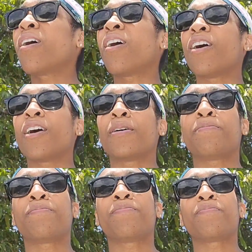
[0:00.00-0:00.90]

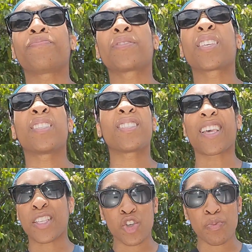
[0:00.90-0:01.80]
Because it's
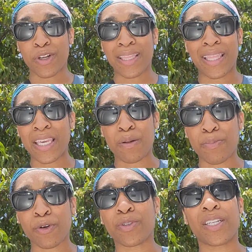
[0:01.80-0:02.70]
like super lean
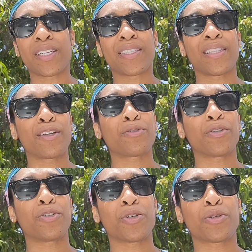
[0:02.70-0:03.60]
protein. It's
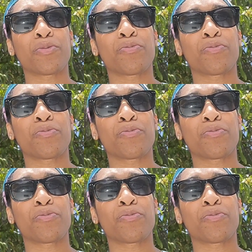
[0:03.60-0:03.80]
literally just